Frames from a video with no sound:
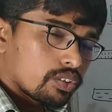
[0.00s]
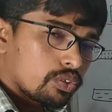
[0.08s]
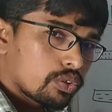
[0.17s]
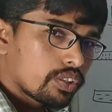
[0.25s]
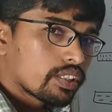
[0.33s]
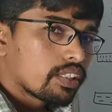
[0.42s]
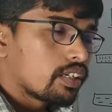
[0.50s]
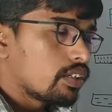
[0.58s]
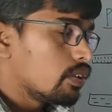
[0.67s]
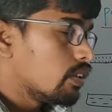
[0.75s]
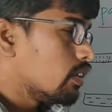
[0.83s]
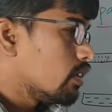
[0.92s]

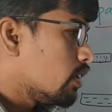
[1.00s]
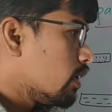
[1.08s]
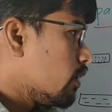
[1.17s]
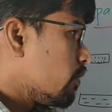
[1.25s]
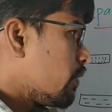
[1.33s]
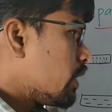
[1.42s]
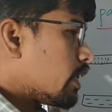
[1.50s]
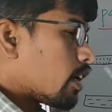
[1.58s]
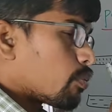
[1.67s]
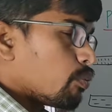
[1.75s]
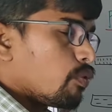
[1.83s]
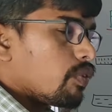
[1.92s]
When they
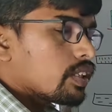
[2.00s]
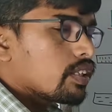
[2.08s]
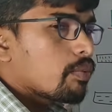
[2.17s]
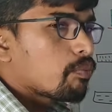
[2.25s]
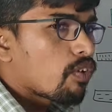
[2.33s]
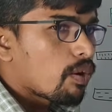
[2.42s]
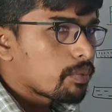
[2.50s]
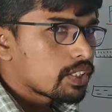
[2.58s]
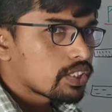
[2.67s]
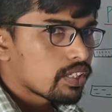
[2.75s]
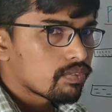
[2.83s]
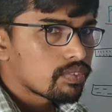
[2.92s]
are moving, the
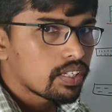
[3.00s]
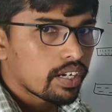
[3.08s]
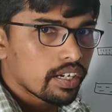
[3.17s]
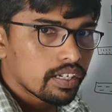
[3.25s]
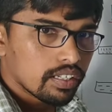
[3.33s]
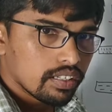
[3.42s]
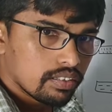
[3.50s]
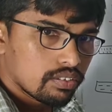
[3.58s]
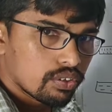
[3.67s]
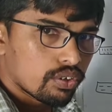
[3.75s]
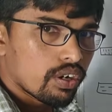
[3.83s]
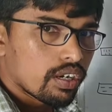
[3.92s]
formation of the
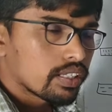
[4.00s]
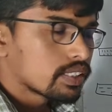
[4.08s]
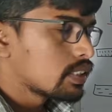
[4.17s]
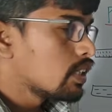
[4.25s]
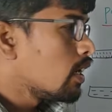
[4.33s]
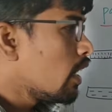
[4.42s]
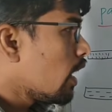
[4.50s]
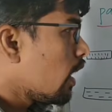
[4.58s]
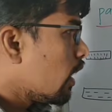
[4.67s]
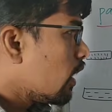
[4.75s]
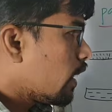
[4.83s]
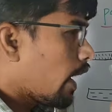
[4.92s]
rocks
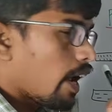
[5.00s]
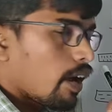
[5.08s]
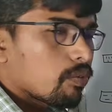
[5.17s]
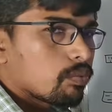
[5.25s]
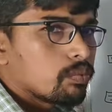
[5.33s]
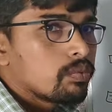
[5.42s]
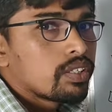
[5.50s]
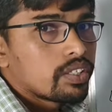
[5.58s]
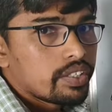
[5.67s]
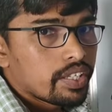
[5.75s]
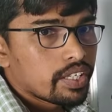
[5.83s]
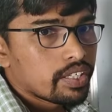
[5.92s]
have
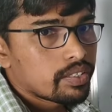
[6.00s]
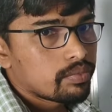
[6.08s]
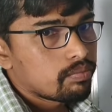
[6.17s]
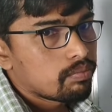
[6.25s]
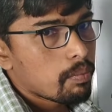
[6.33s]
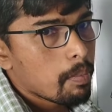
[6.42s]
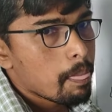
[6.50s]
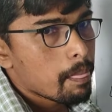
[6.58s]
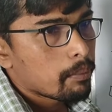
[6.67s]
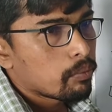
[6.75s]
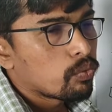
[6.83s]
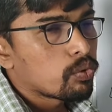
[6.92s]
their
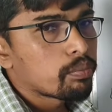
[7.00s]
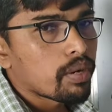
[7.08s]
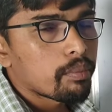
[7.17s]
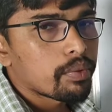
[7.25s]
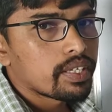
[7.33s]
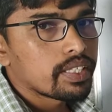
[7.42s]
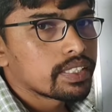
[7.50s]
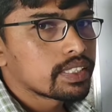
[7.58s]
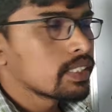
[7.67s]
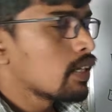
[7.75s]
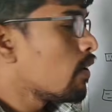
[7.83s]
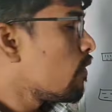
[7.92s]
own
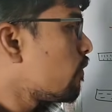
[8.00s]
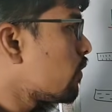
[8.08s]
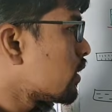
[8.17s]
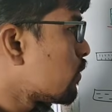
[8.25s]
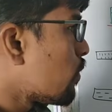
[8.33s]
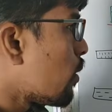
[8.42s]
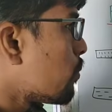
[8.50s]
properties for the